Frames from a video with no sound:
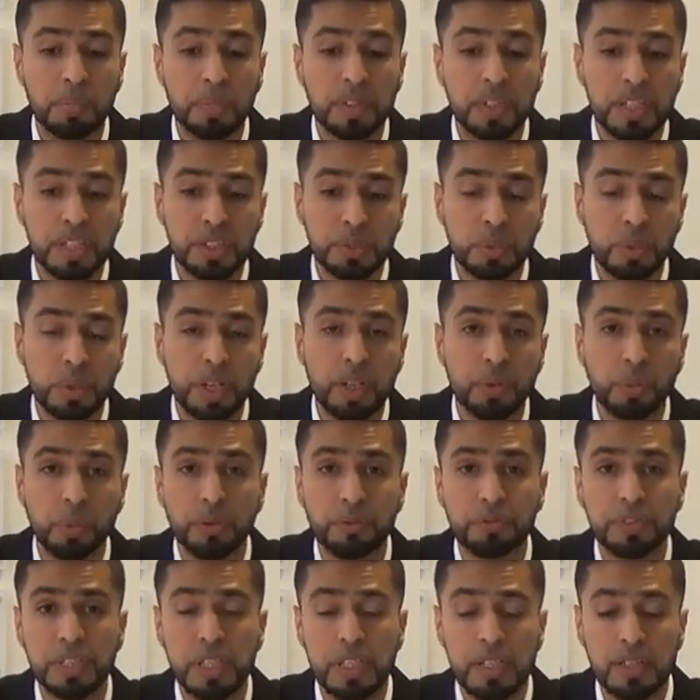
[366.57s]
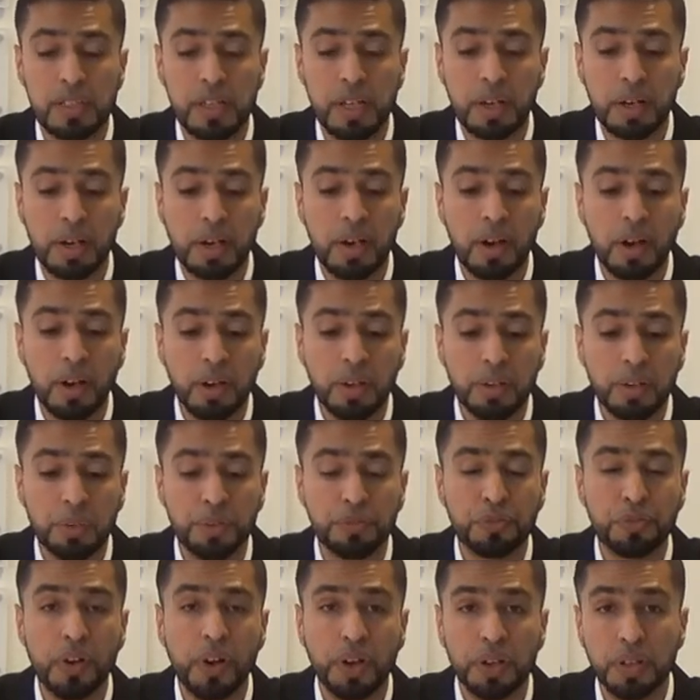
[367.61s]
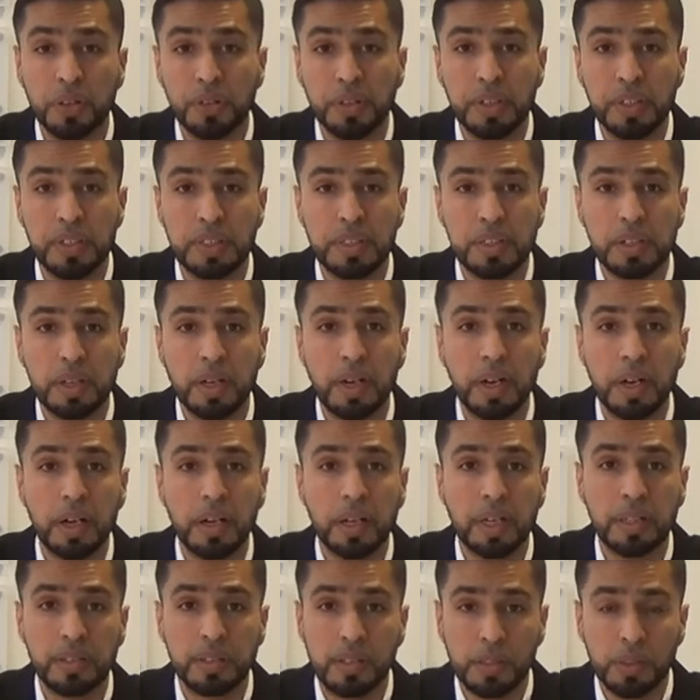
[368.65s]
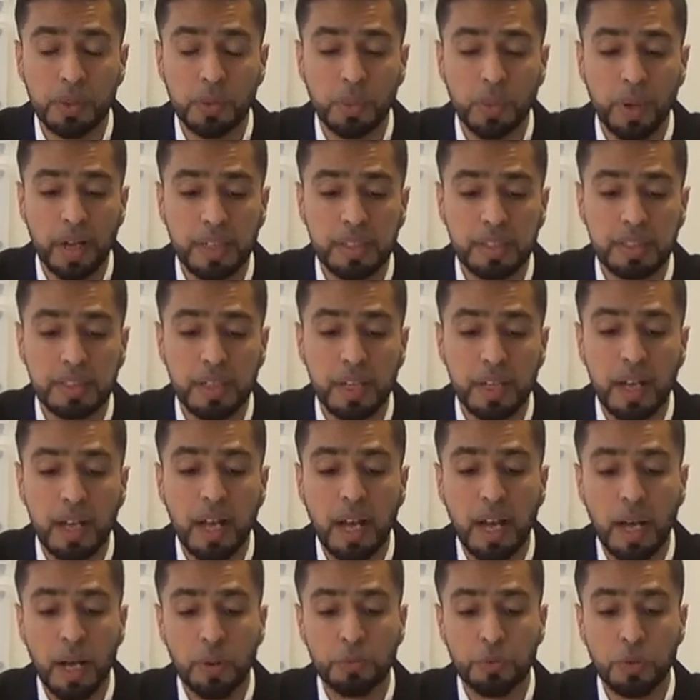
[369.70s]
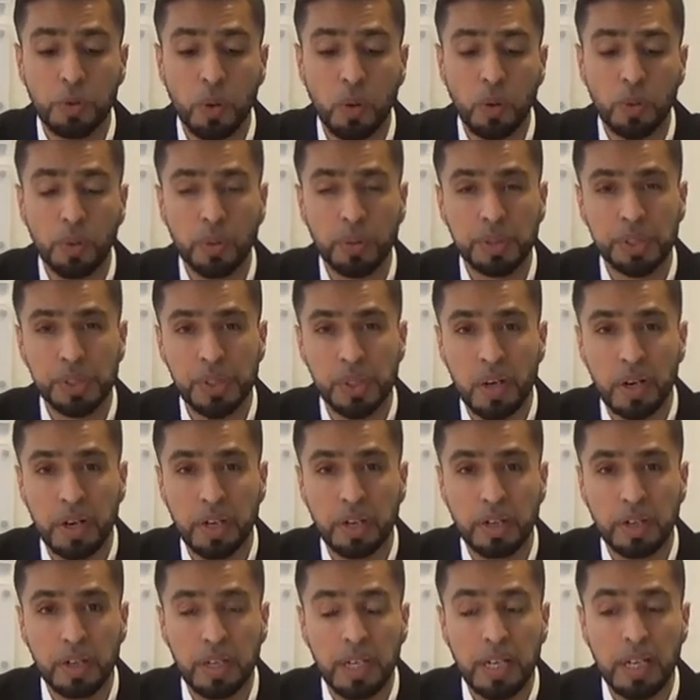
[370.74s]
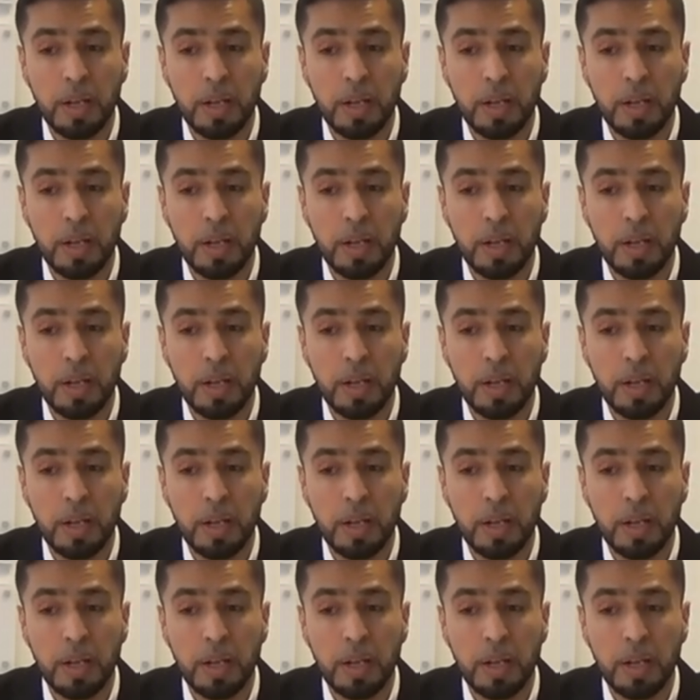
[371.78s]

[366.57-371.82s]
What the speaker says: This week we've seen that 9 refineries in the US have gone on strike,